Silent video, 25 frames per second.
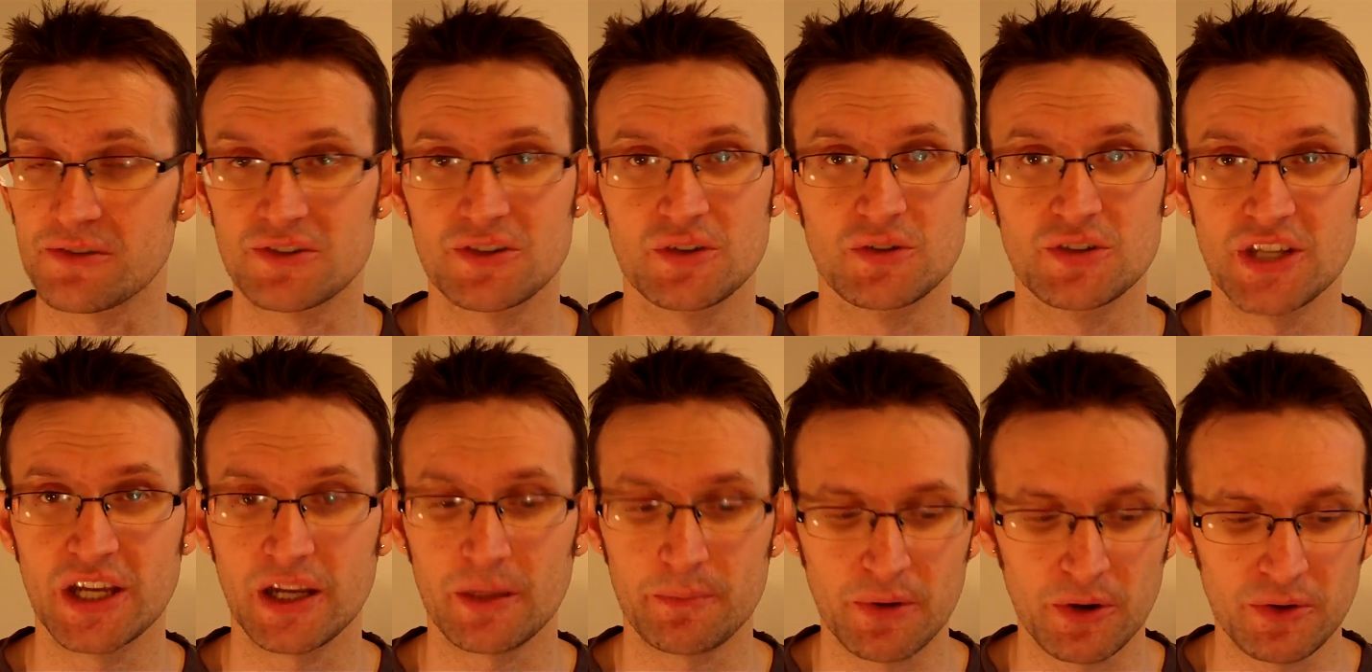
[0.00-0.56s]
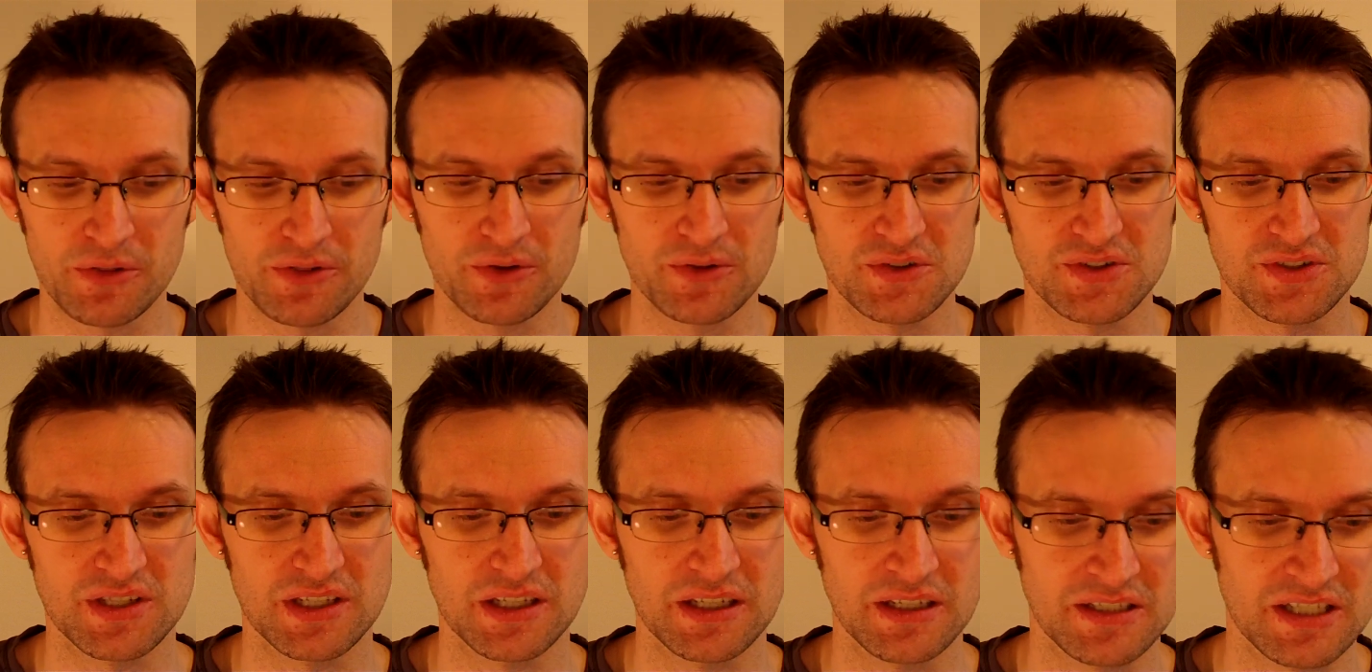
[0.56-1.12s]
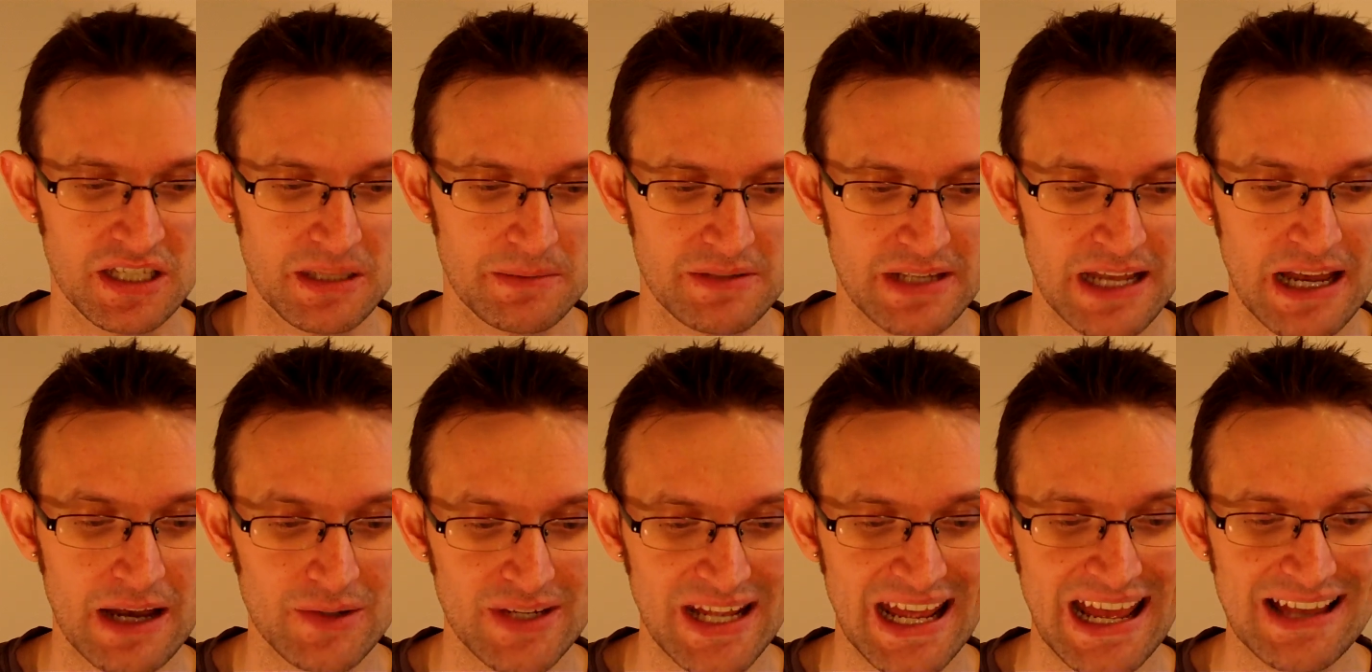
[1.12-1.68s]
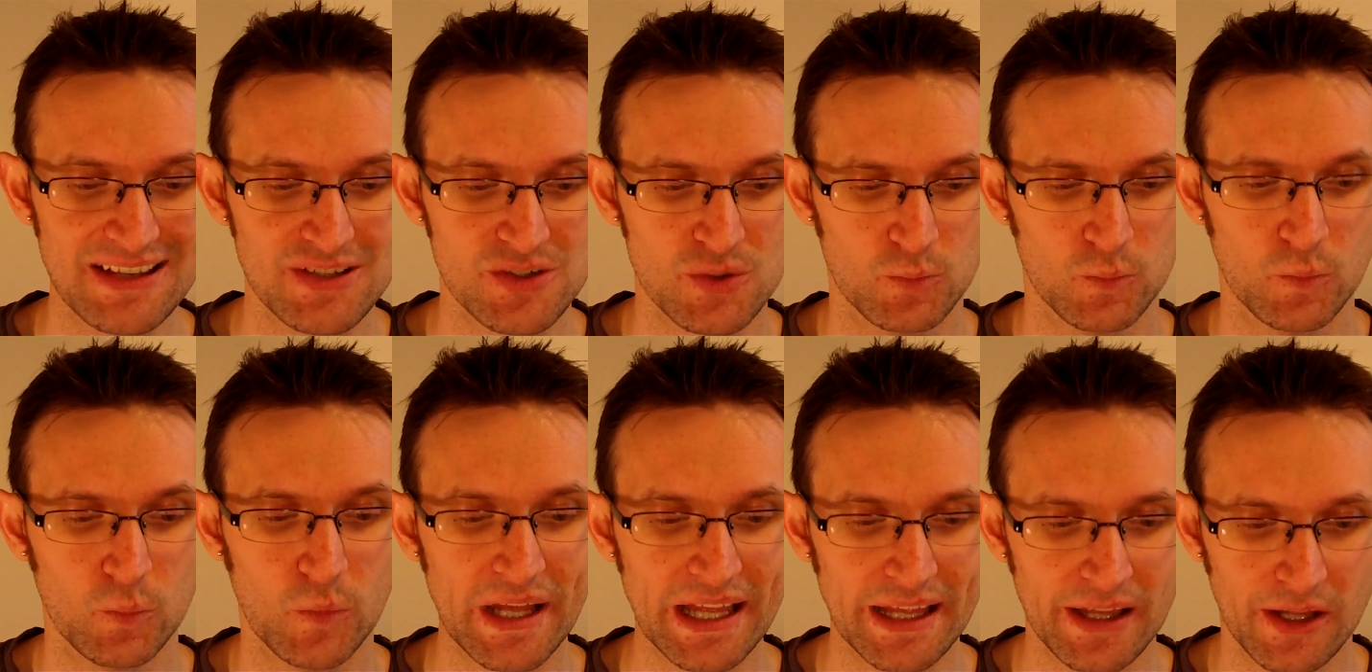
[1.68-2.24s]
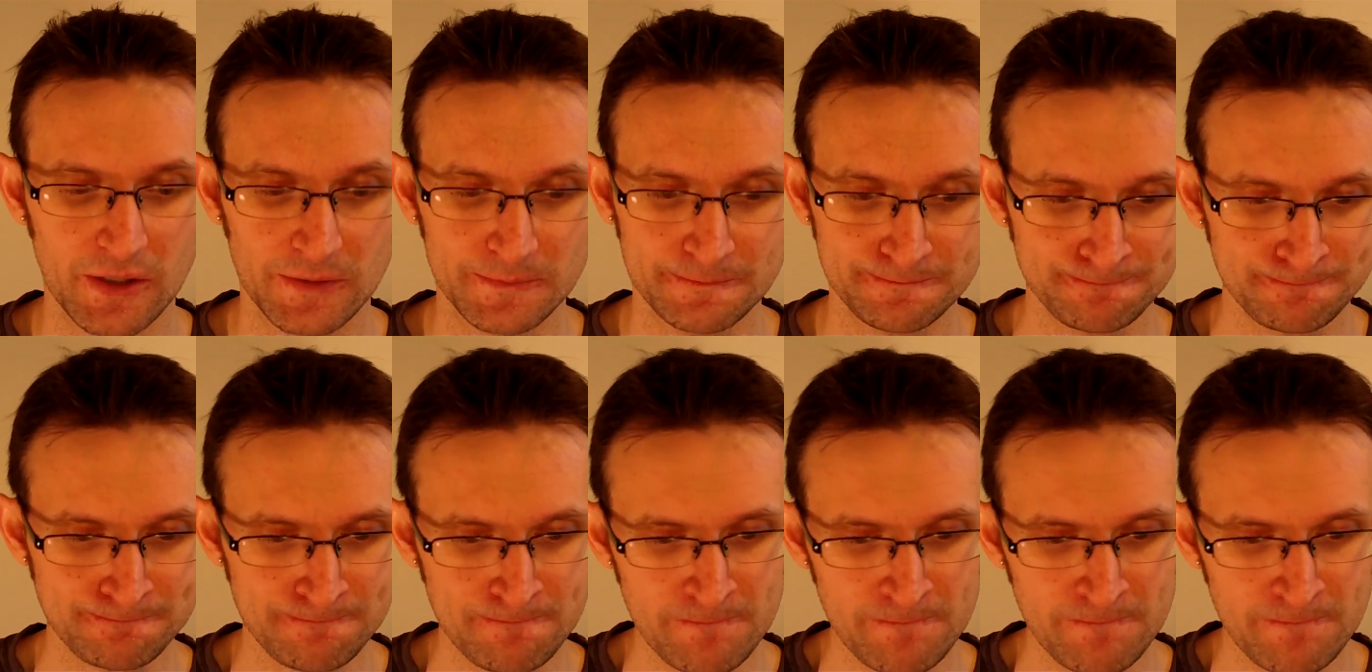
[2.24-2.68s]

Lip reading: So check both those singing tips out as well.